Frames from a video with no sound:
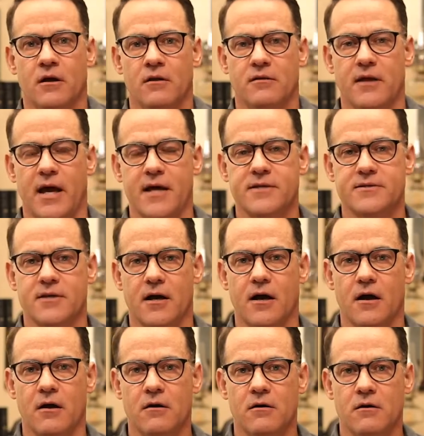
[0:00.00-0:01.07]
that
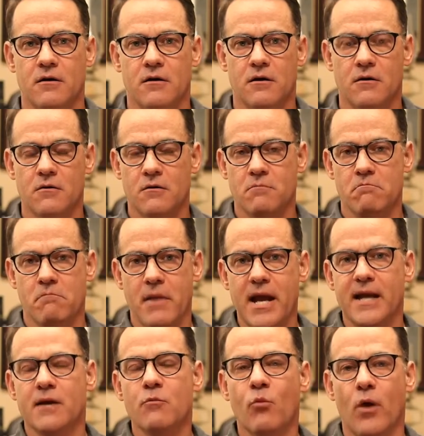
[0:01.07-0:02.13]
uh,
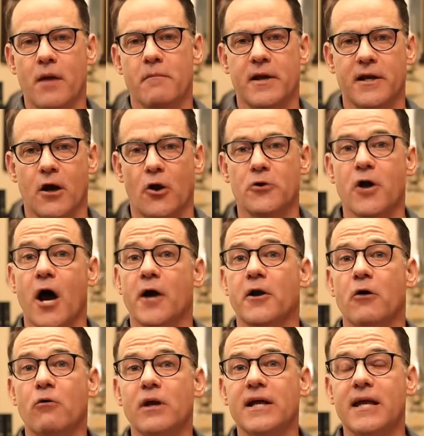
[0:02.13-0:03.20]
men and women are not
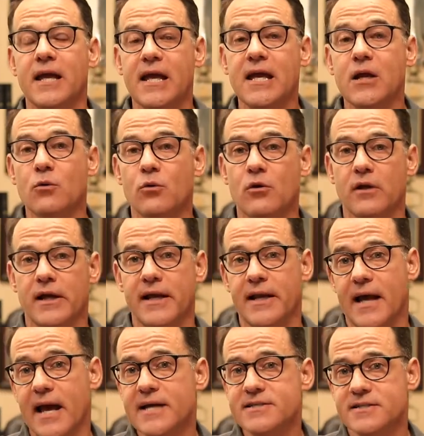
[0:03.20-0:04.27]
only equal in
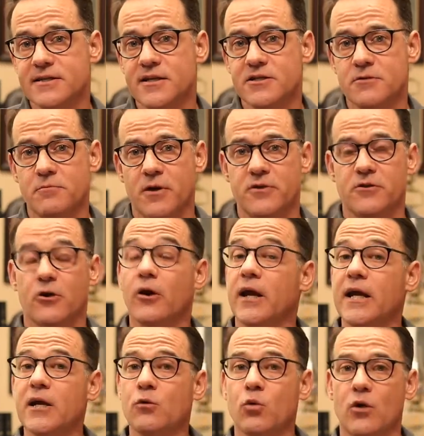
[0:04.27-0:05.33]
essence, but they're
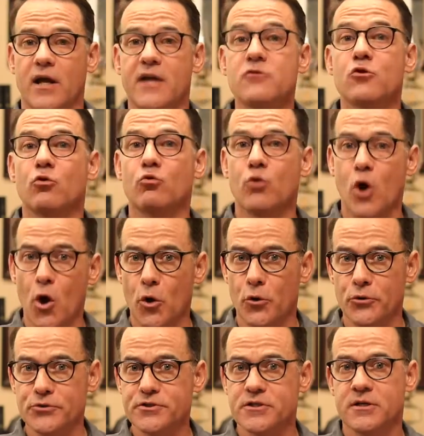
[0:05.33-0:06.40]
equal in the
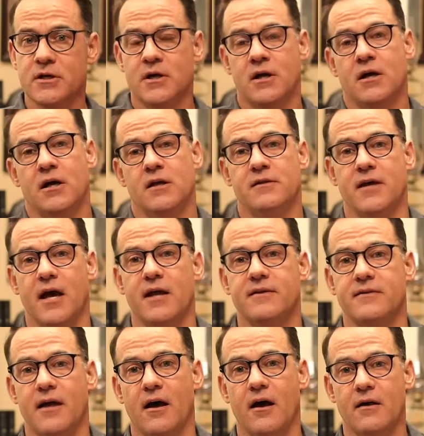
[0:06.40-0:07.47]
roles
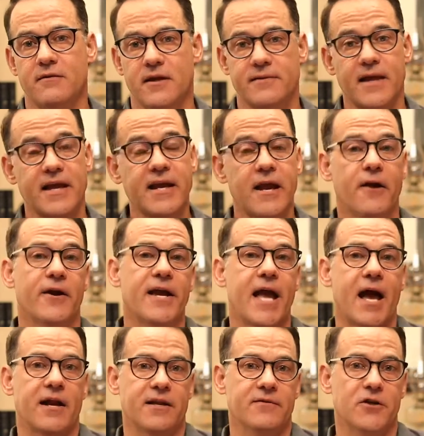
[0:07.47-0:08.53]
that, uh, that they carry
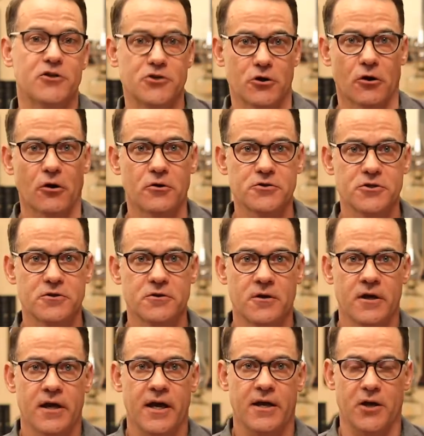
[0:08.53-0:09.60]
out in the church.
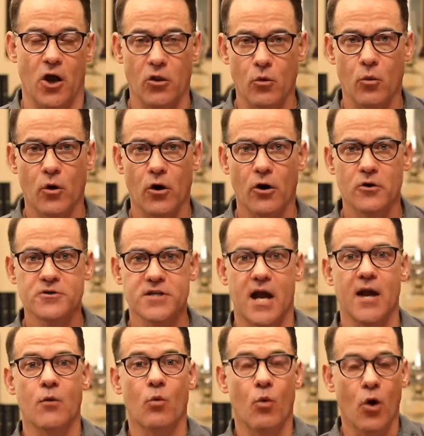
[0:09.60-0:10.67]
In other words,
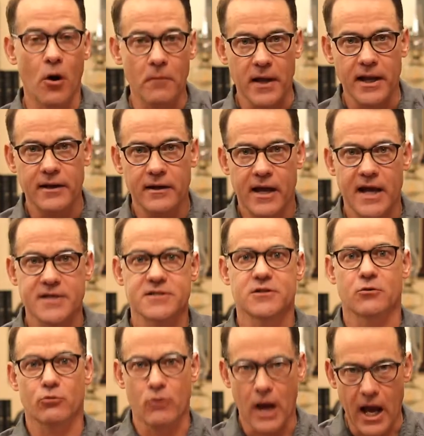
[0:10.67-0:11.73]
a woman has the
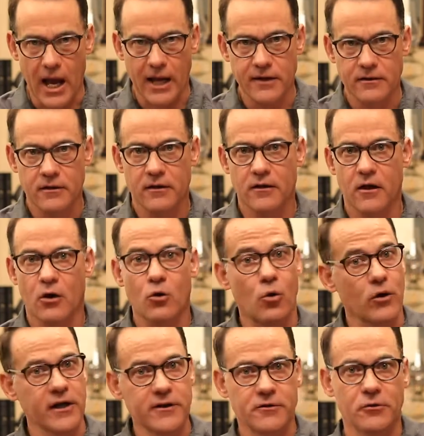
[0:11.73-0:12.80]
right,
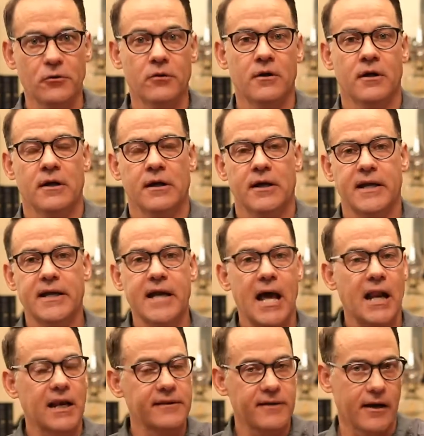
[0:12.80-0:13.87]
according to
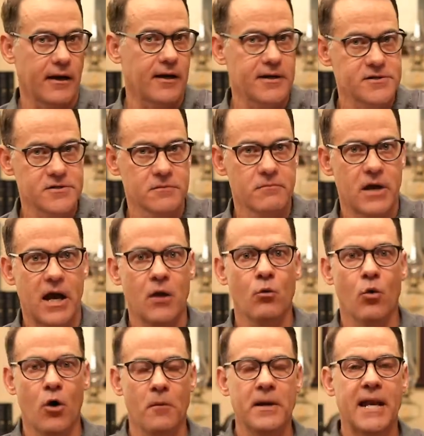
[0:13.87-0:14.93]
egalitarianism, a
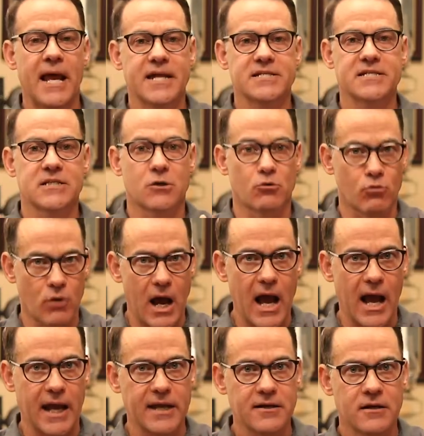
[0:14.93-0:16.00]
woman has the
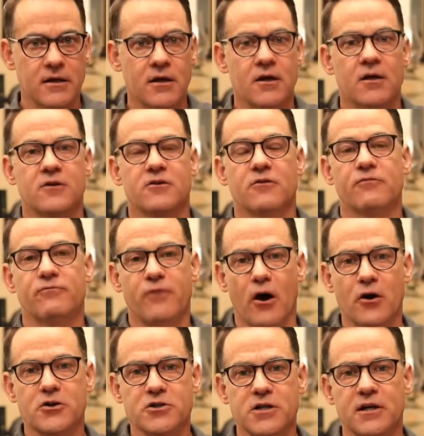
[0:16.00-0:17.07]
right to
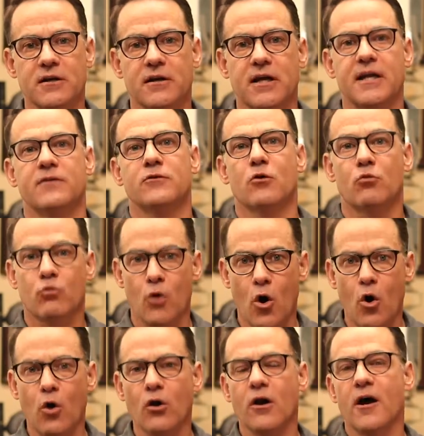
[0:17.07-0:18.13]
function in the
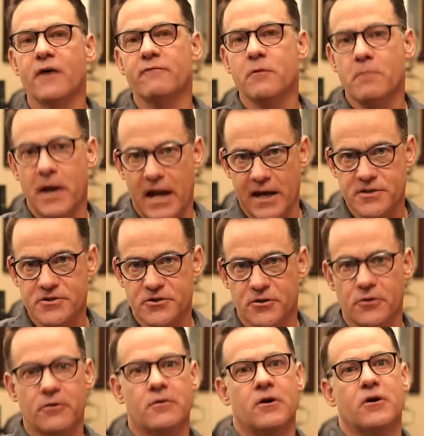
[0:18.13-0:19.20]
role of a
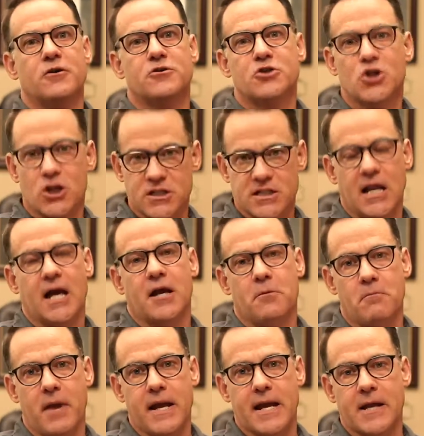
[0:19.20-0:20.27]
pastor just like a
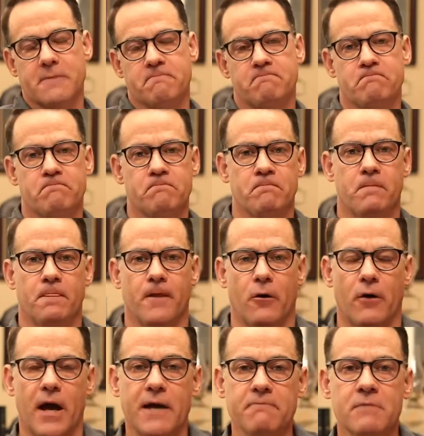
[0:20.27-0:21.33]
man. All
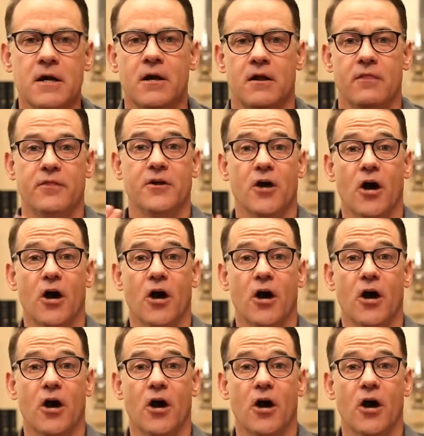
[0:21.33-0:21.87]
right? The